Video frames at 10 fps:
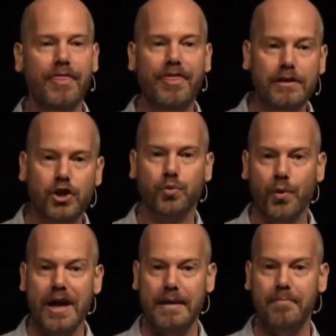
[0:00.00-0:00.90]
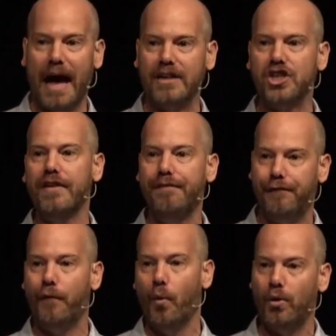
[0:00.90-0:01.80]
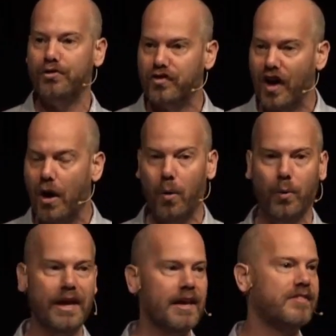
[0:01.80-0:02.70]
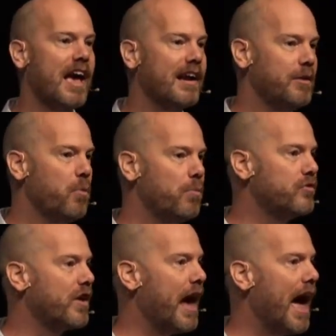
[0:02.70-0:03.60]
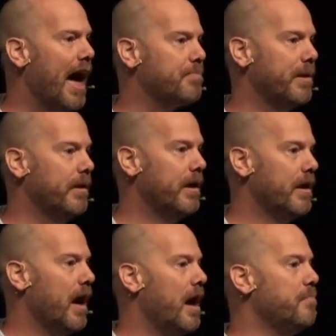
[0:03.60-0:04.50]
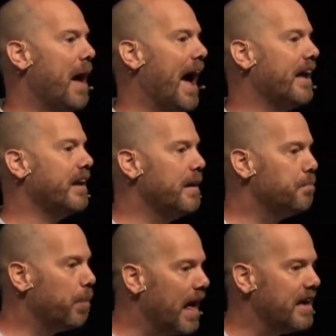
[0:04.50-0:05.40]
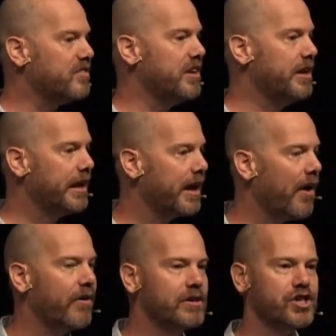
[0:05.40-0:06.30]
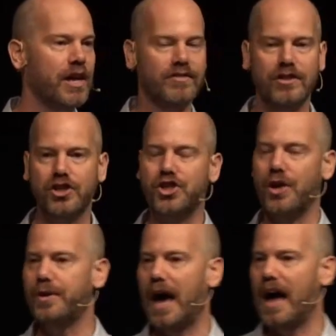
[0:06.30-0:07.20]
the dream actually foretold exactly what was going to happen. And it blessed and encouraged us and showed